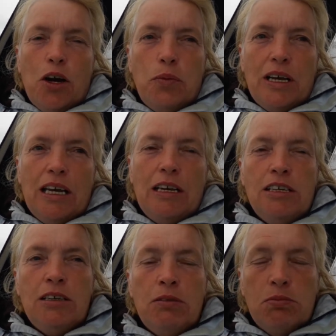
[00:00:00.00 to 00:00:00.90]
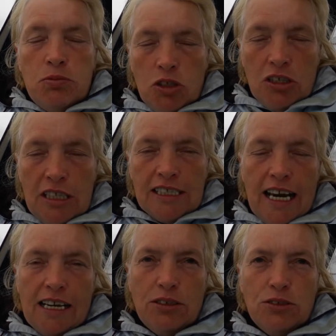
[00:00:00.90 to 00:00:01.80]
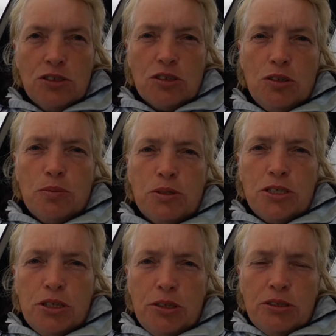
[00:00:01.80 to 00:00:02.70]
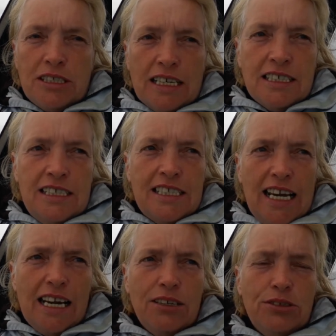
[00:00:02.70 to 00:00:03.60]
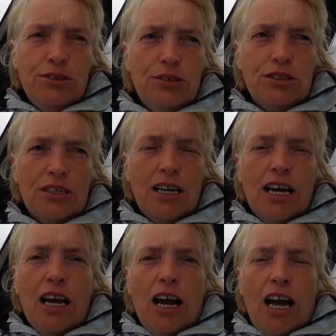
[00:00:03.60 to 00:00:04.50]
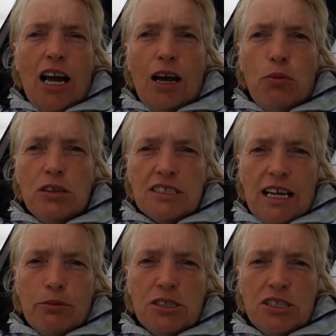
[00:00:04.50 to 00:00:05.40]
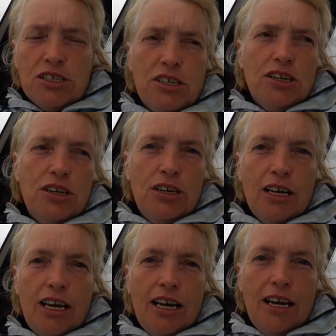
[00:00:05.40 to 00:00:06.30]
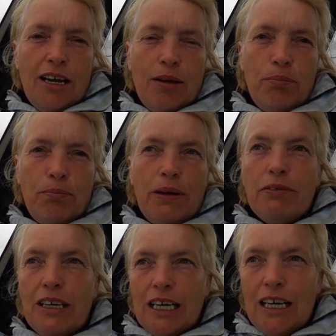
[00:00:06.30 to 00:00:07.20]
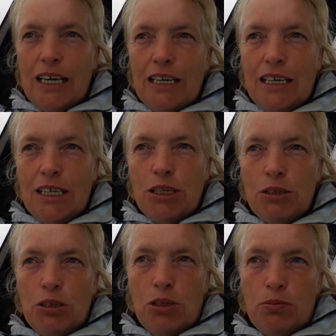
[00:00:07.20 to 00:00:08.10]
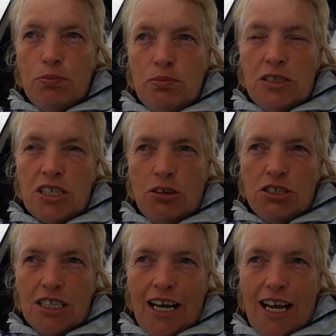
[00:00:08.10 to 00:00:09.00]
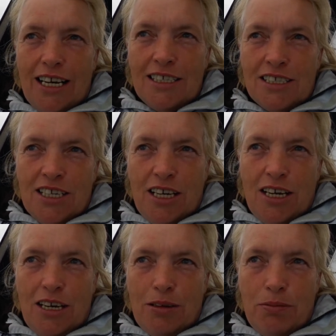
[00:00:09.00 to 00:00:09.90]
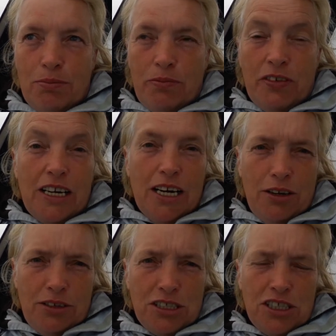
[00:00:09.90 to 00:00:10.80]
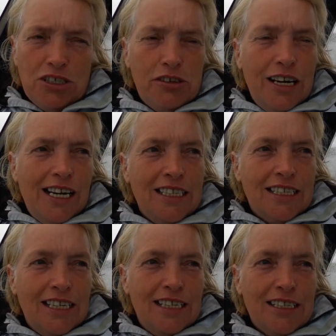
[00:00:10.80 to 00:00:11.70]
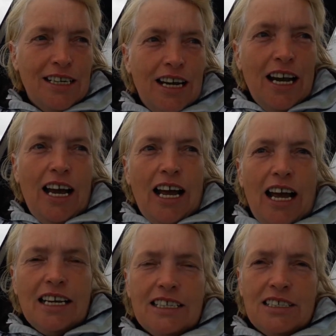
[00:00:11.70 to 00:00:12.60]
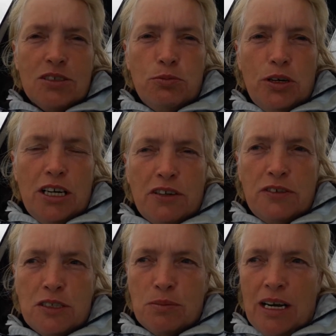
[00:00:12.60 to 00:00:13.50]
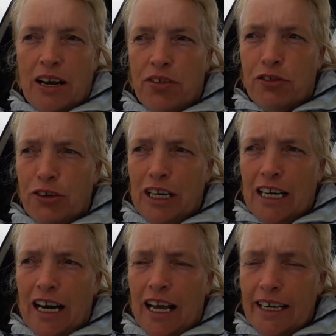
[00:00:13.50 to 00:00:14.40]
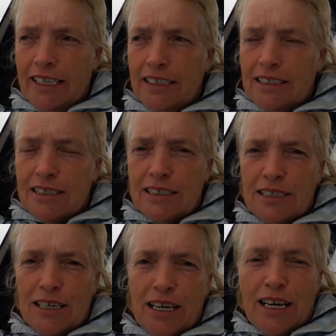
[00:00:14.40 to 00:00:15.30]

we took the sails up to Saturn Sails. Uh, once that was done, um, Beverly socialised her video that she'd created. I did some work for some cl three clients.